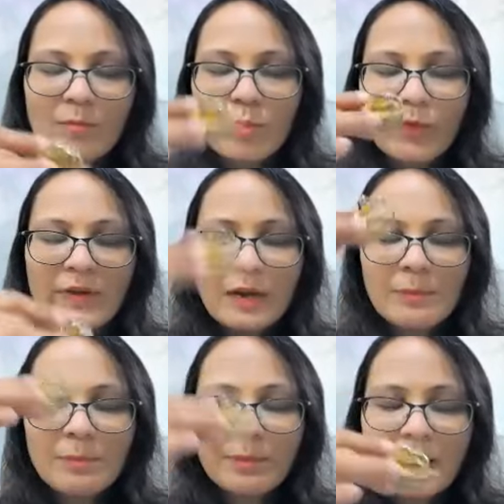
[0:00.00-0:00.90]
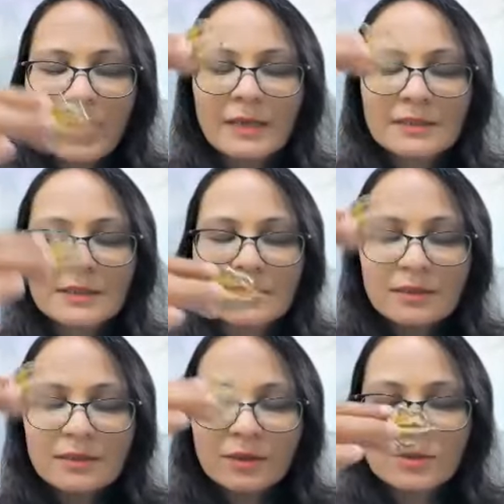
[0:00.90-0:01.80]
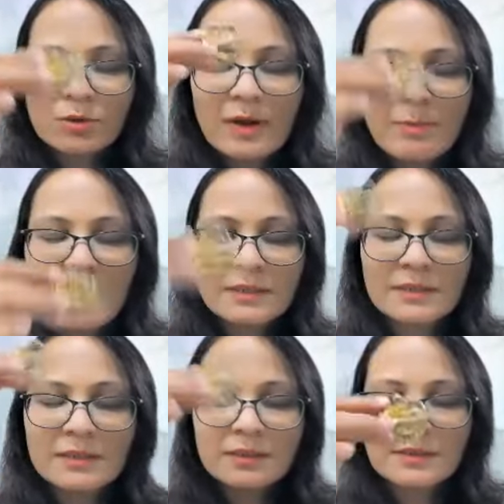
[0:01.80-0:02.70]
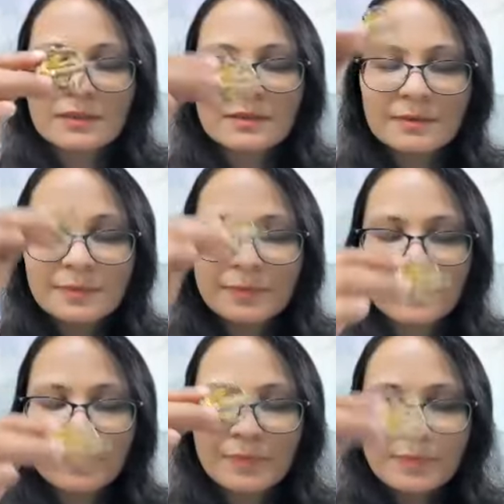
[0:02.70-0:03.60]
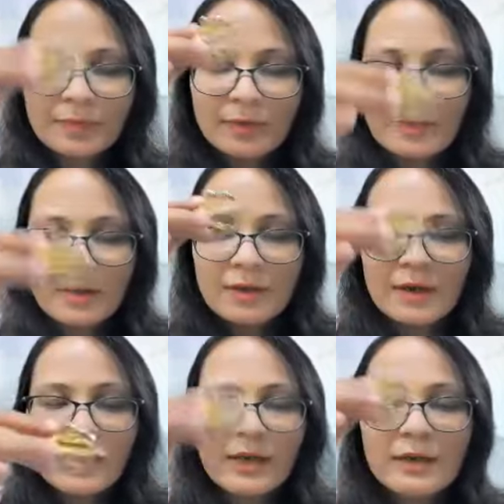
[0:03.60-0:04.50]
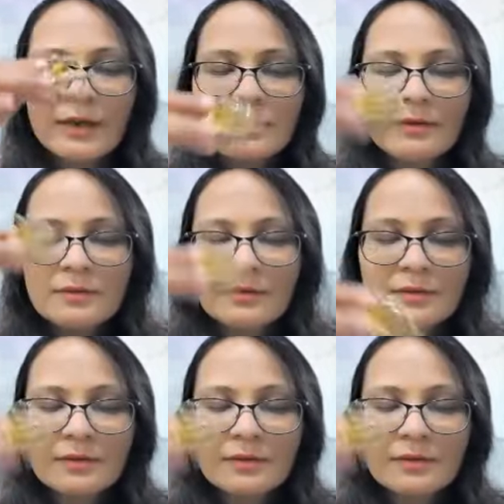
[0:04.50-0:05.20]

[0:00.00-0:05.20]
Moving up at your solar plexus, inhaling